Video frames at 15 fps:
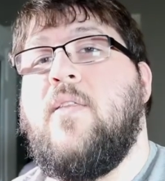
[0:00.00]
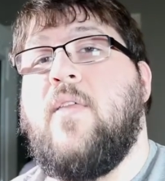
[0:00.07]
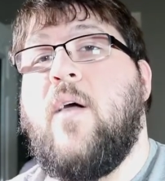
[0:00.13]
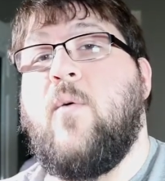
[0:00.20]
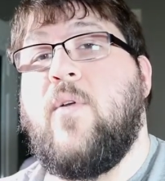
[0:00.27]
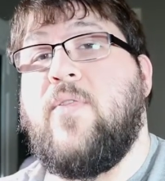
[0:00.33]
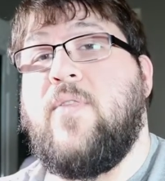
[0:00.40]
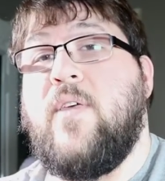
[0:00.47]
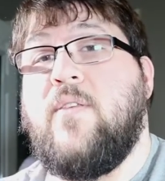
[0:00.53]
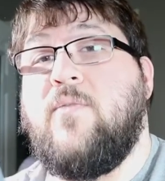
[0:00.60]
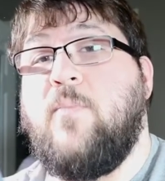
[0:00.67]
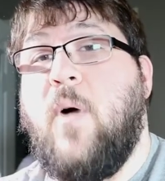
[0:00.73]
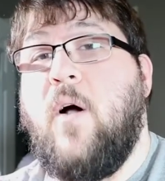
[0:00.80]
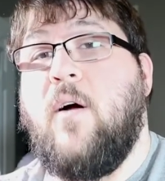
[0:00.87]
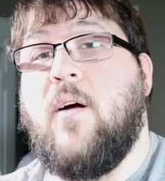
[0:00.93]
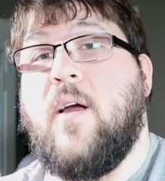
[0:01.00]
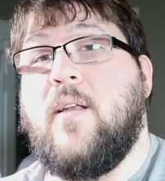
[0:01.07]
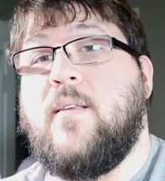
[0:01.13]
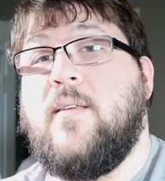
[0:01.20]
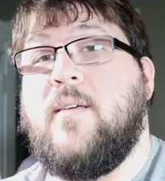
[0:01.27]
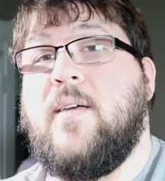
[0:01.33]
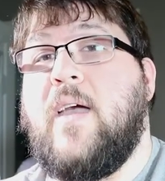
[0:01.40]
that with this
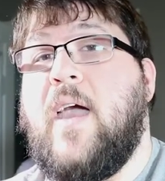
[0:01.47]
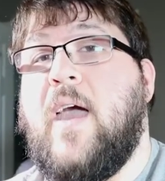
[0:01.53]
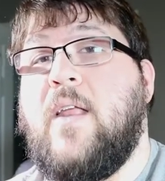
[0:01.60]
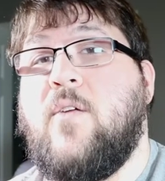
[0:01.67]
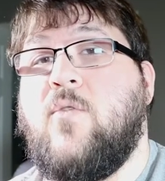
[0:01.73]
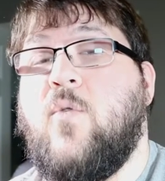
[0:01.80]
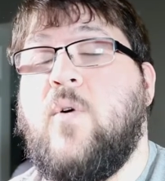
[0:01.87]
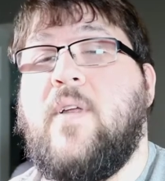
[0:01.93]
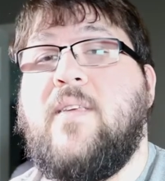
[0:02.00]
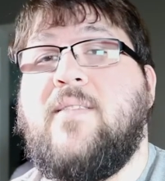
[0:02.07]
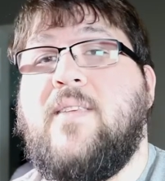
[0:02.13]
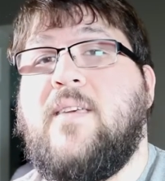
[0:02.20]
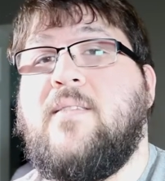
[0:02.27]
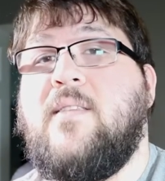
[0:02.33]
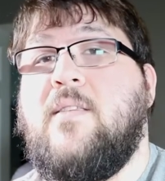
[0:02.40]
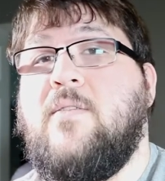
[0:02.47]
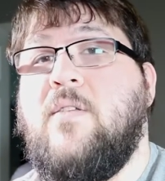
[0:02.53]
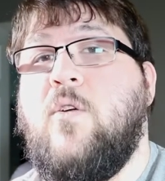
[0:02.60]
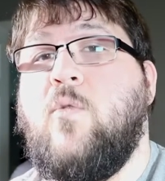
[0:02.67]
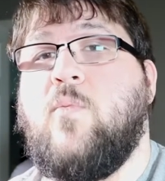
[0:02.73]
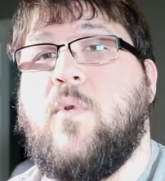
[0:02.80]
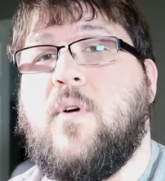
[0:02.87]
part and a 2060
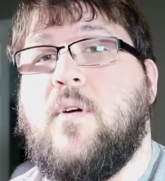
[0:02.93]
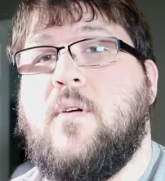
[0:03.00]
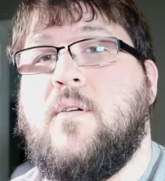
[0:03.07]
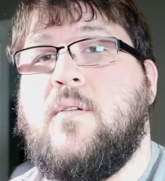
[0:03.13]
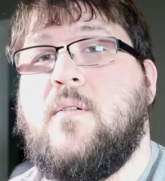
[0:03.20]
Super,